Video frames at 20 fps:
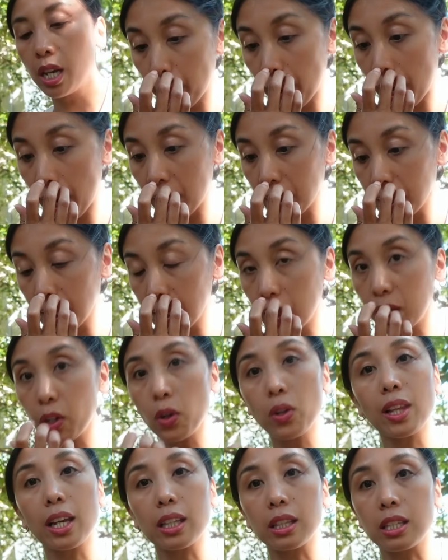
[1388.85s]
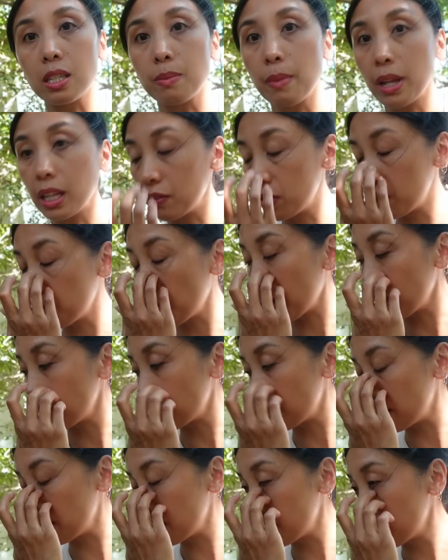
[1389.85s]
Apparently they don't like the smell of
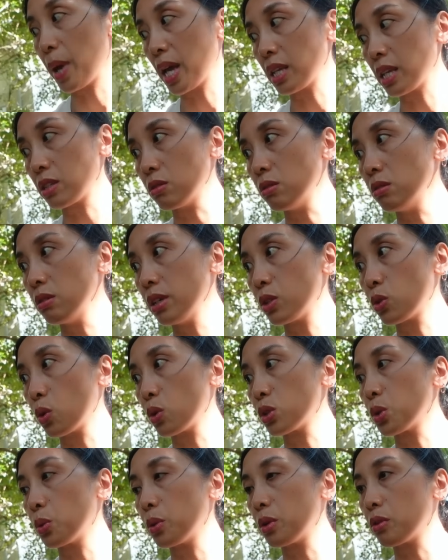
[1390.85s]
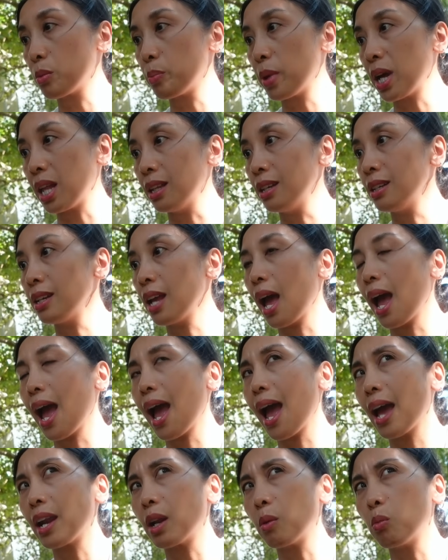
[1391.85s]
spices. Basil is also a repellent,
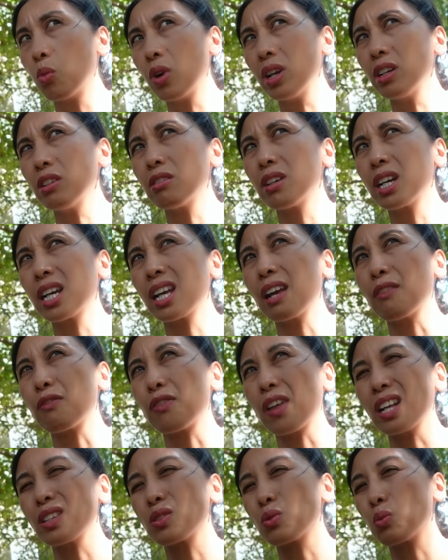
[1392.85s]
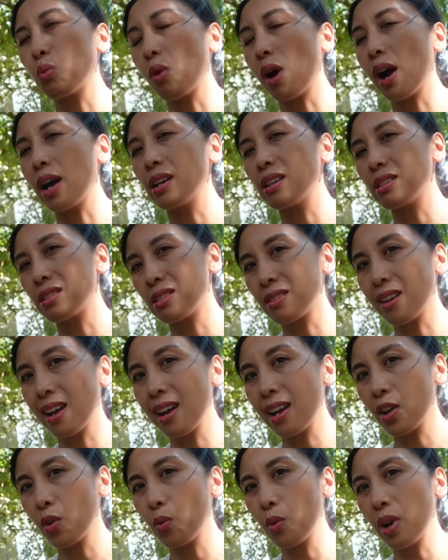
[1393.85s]
and I'm wondering if that's why it's
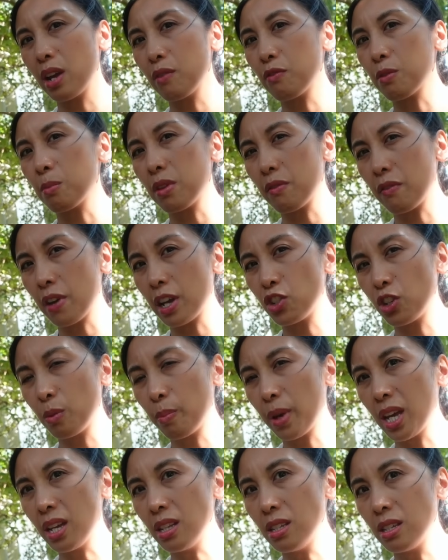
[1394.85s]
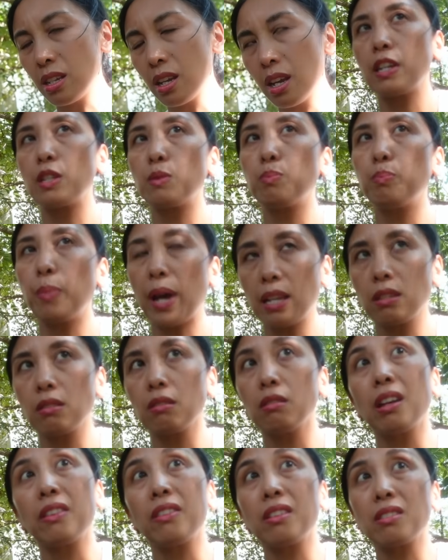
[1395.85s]
staying away from the veggie beds. There's
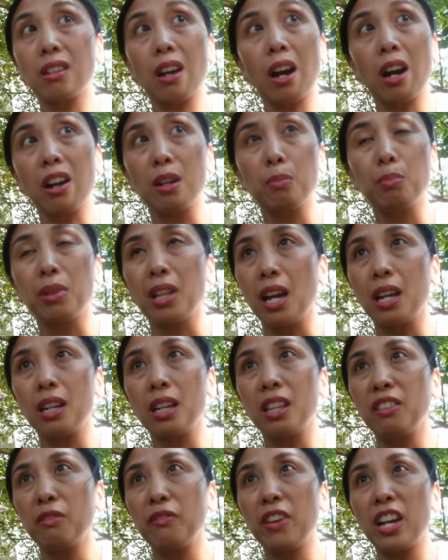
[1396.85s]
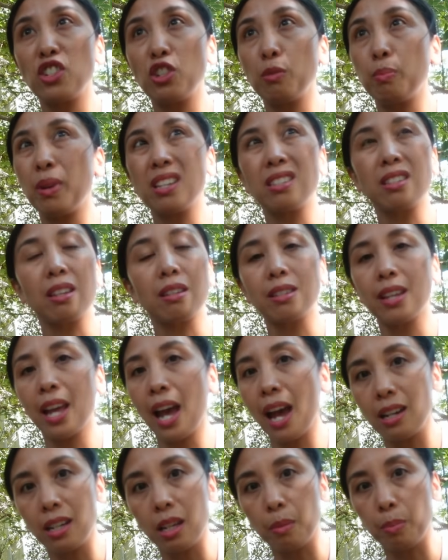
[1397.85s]
basil and there's curry plant in the veggie beds. There's
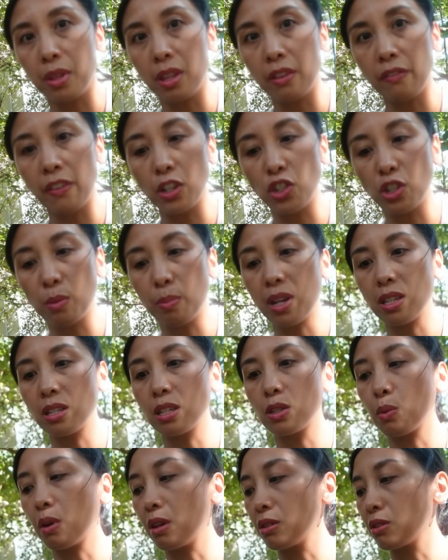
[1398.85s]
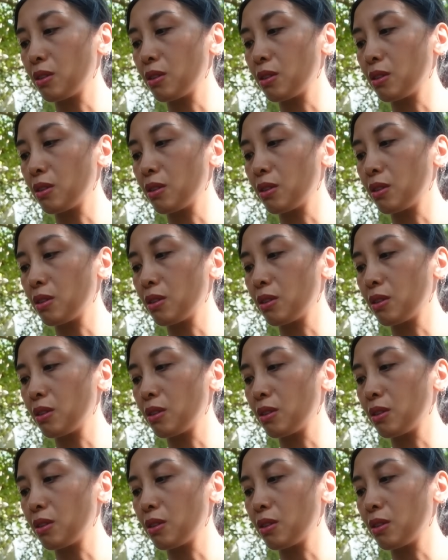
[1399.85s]
catnip in the veggie beds as well.